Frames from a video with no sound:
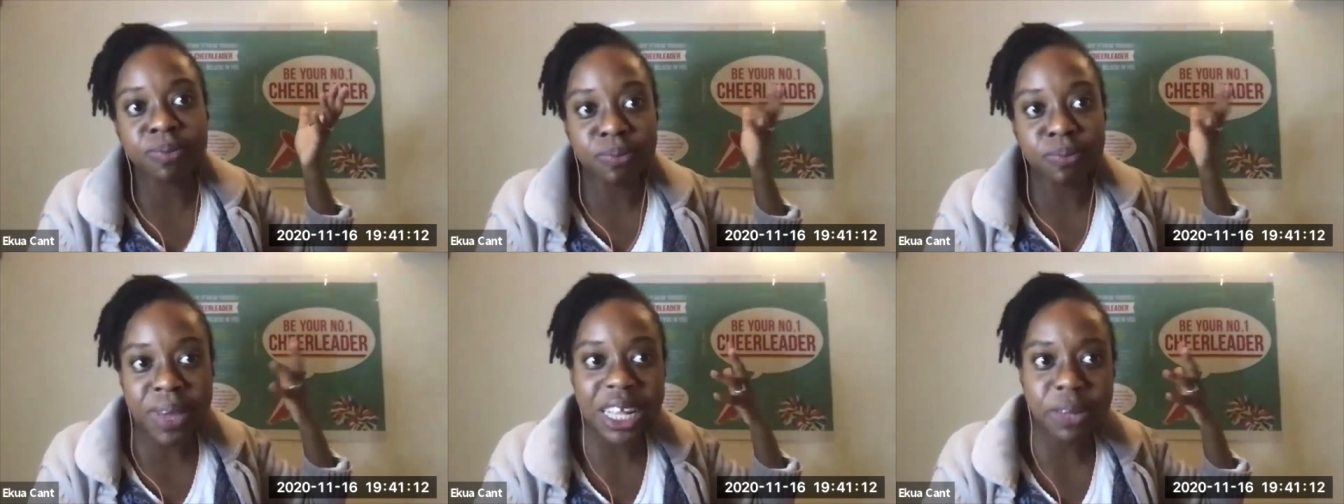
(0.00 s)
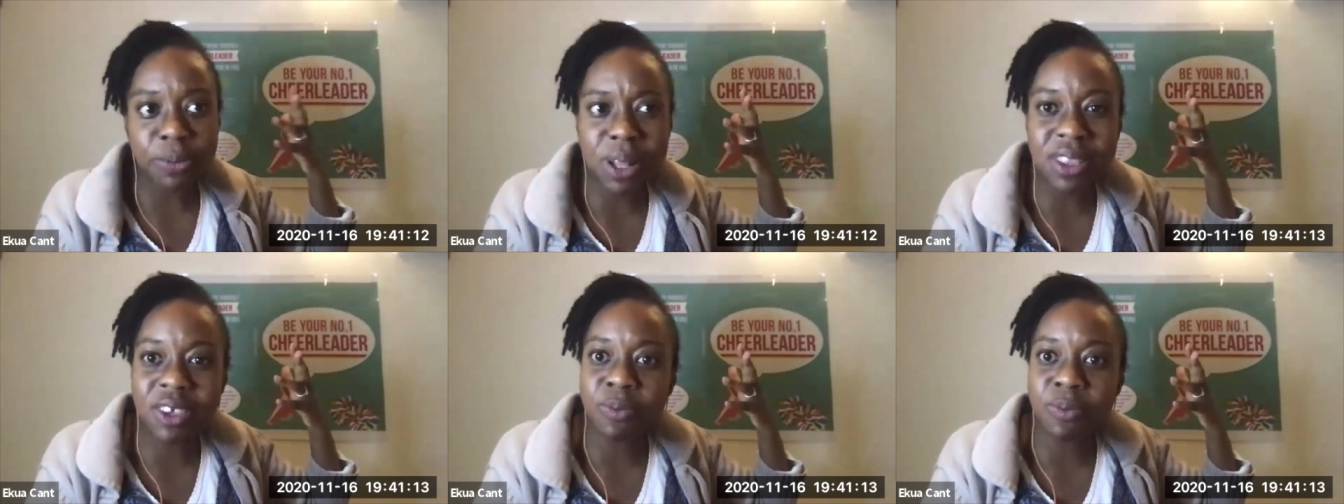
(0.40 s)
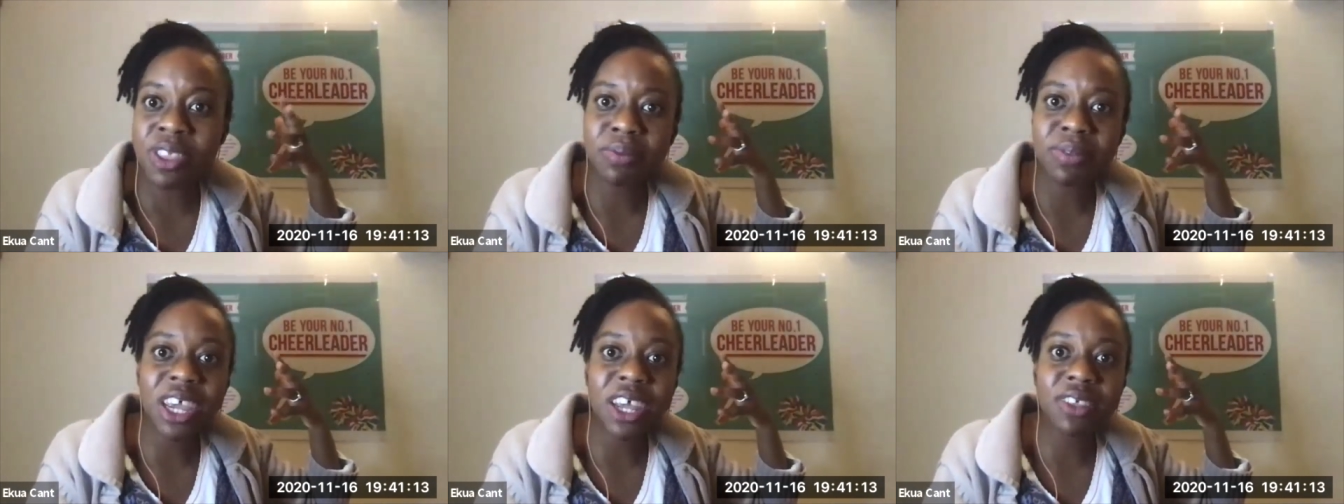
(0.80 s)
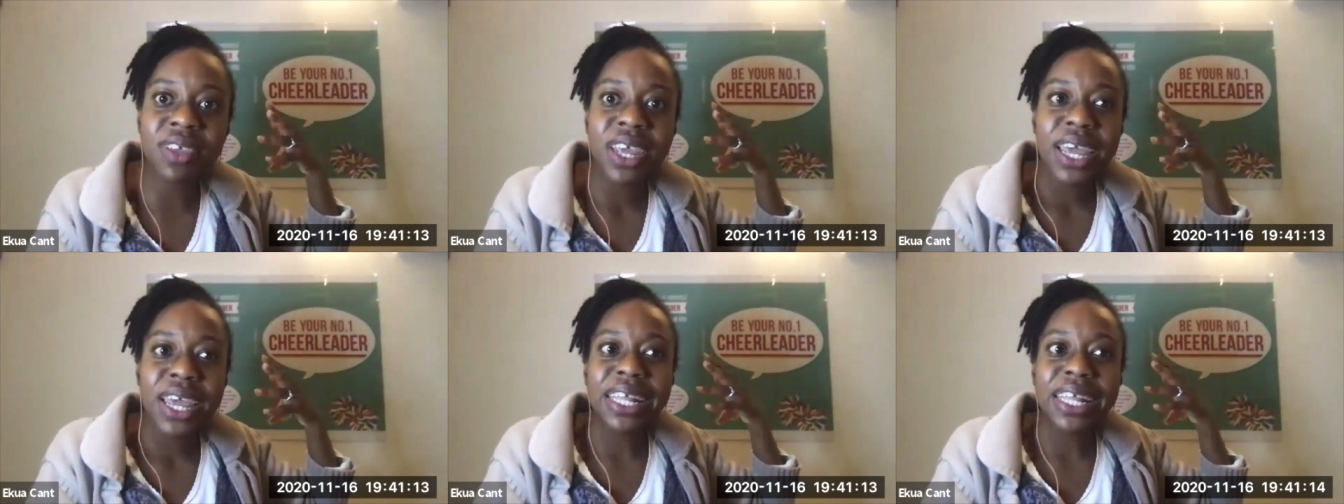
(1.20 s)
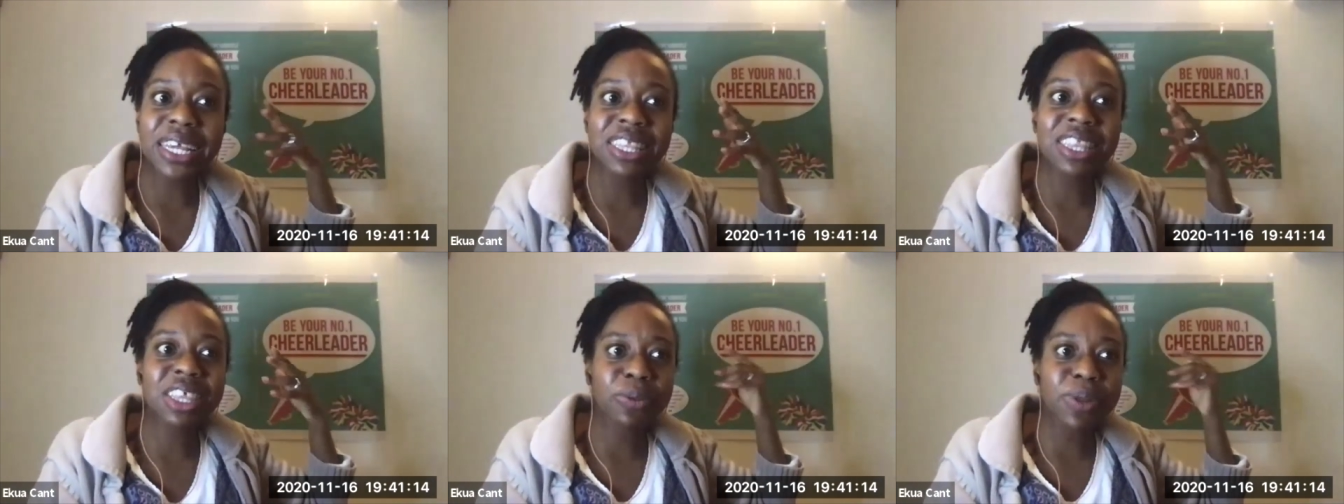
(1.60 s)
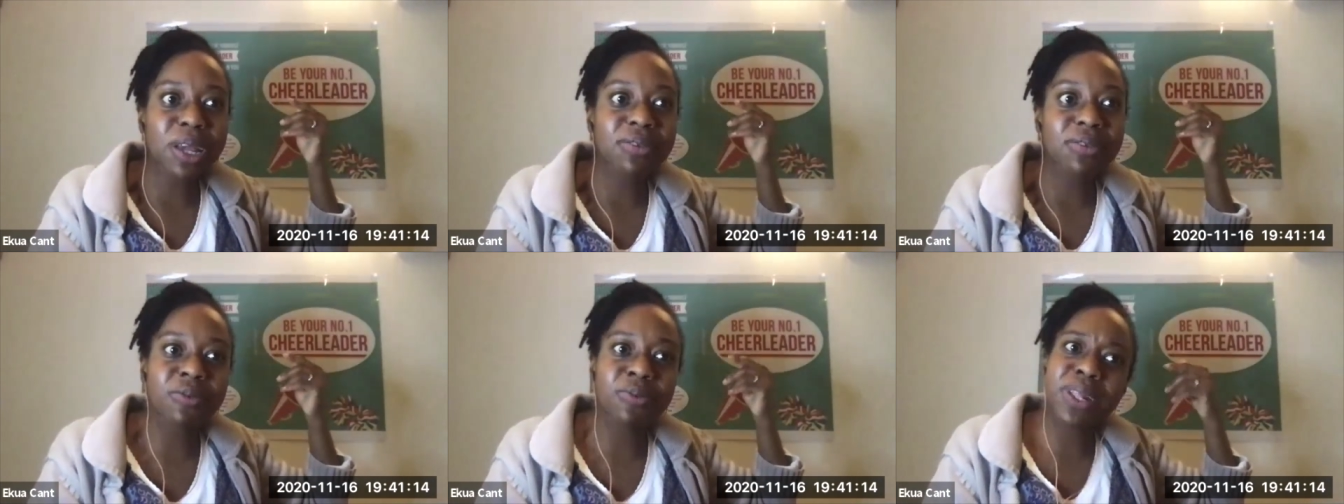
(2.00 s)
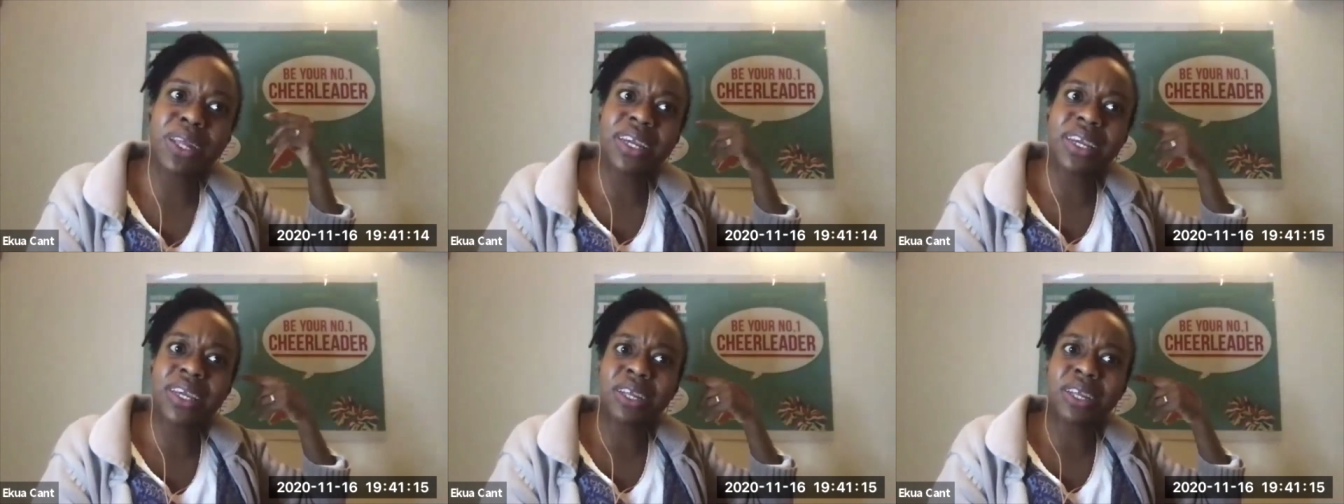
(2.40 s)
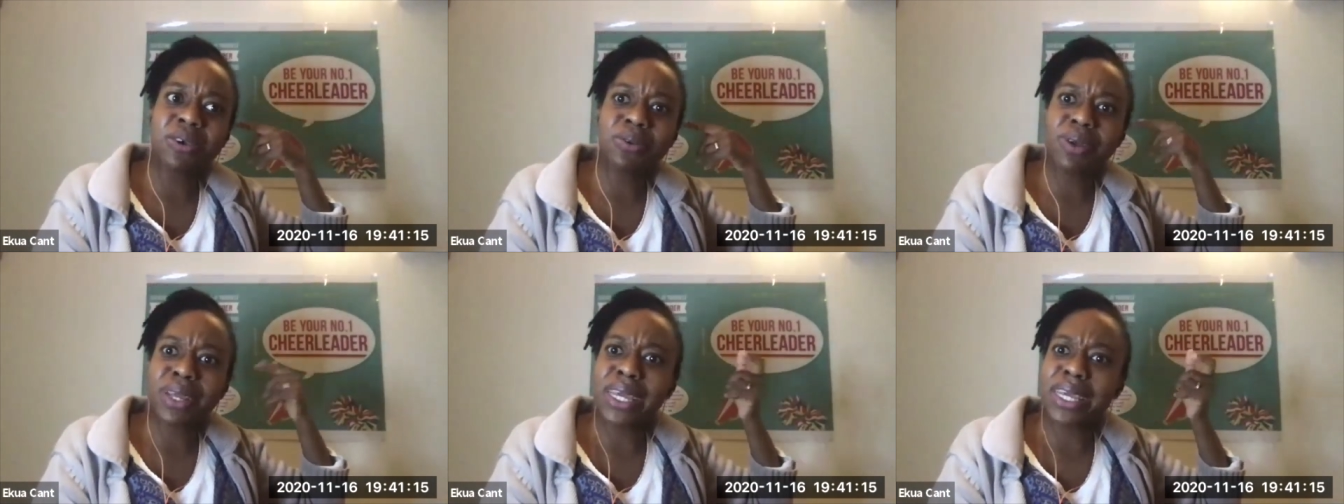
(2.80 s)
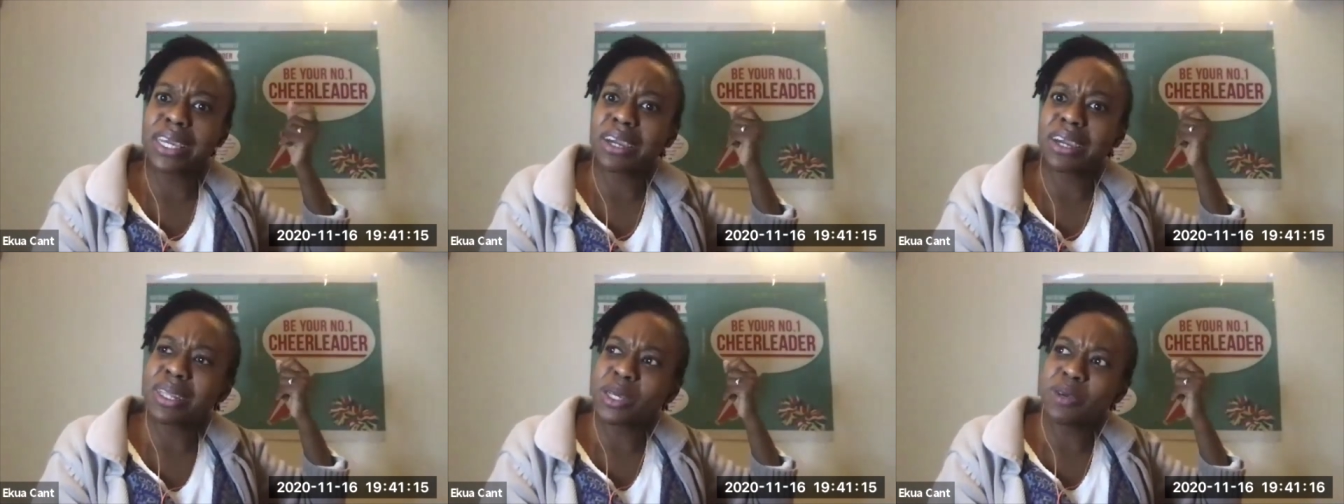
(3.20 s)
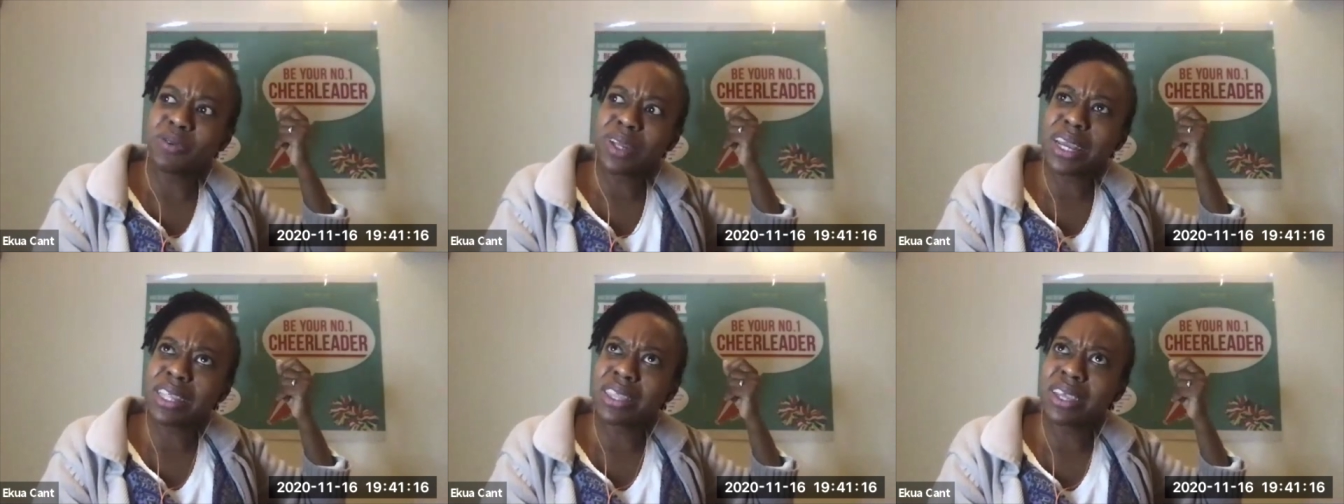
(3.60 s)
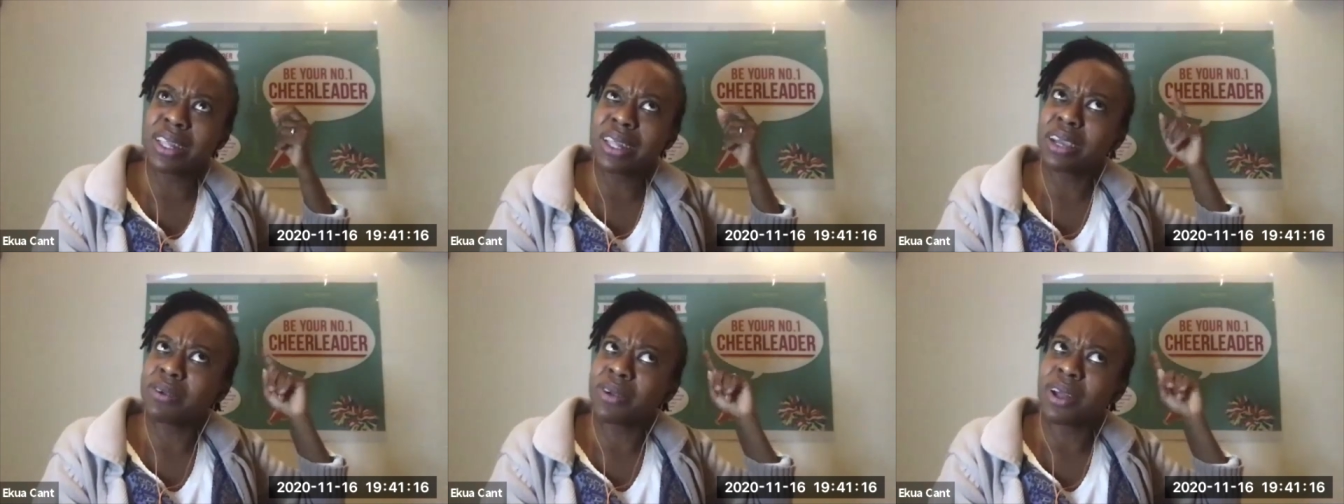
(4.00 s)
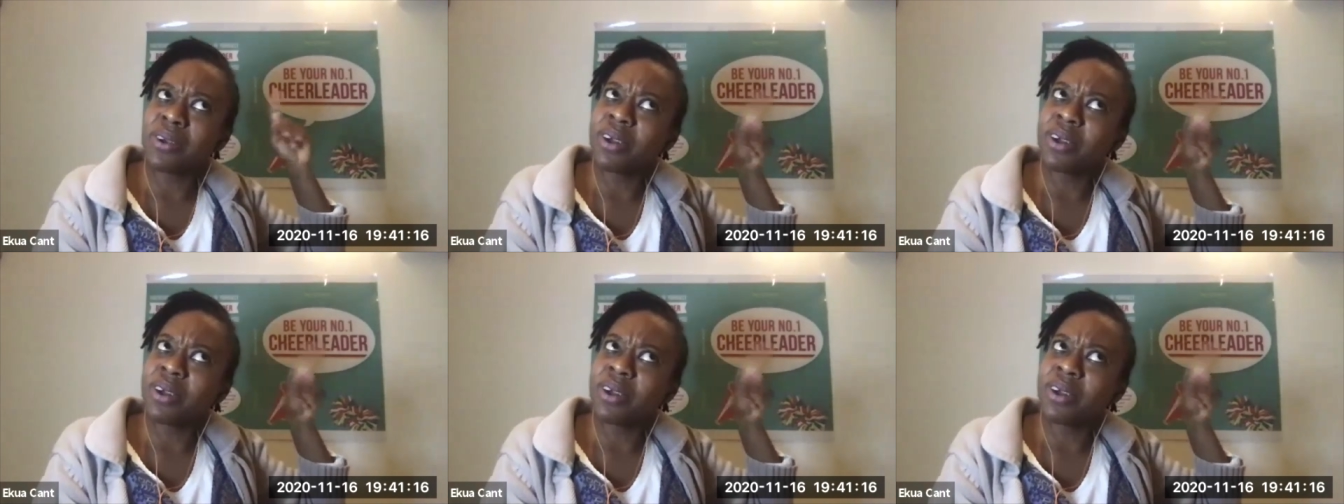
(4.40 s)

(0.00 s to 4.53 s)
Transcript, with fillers: mainly positive, but sometimes it takes someone else to be like, you know what, hey, Karen, do you realize that like